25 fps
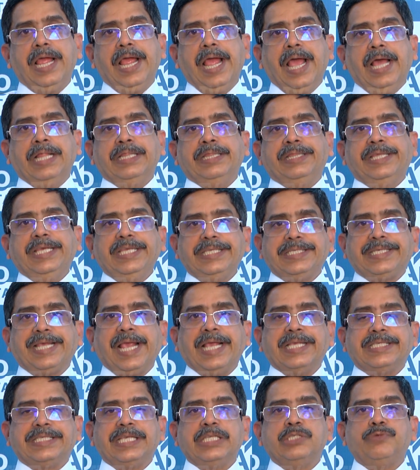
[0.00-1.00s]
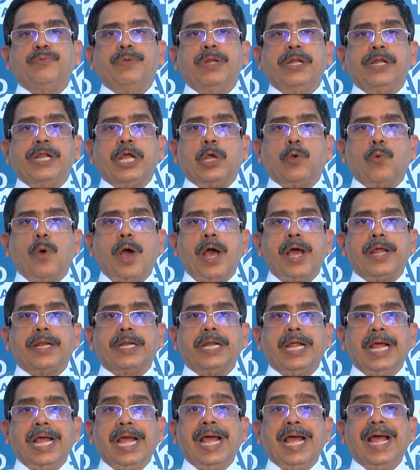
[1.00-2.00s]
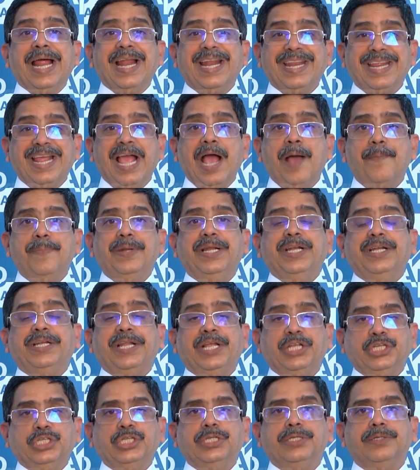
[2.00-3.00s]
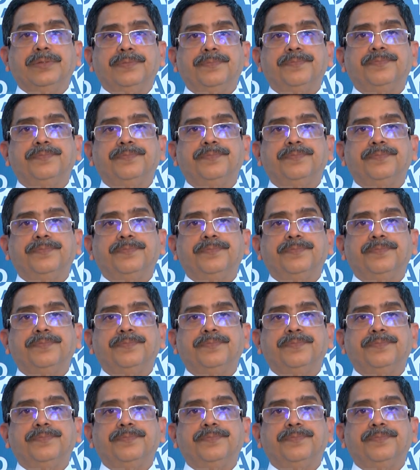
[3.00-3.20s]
and these cases will require rehabilitation.